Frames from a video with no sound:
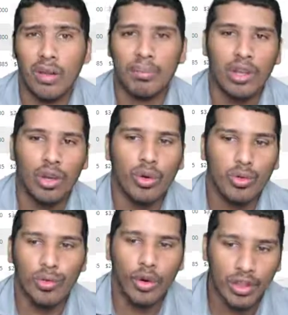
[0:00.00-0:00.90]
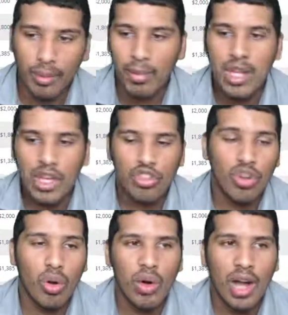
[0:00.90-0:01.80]
up the load for them.
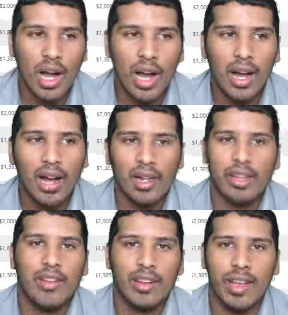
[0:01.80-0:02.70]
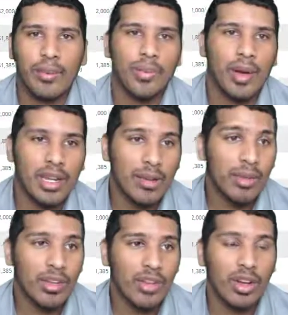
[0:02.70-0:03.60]
So I'll give you an example. My name
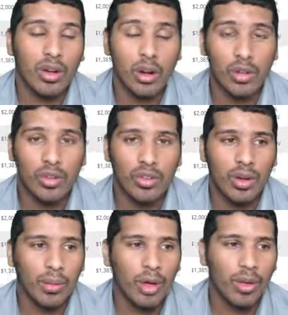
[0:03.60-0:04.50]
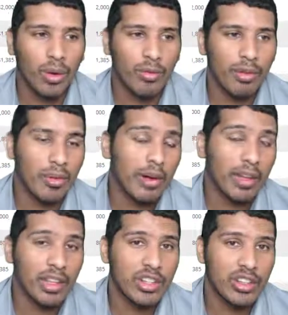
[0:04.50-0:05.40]
is Carlos, so I'm calling over from
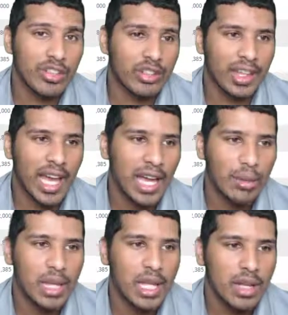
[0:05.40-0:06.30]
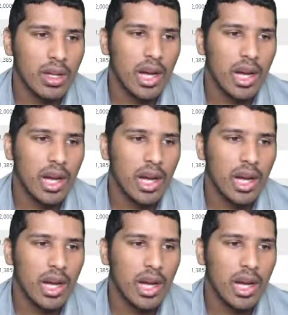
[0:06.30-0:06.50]
American Logistics Academy.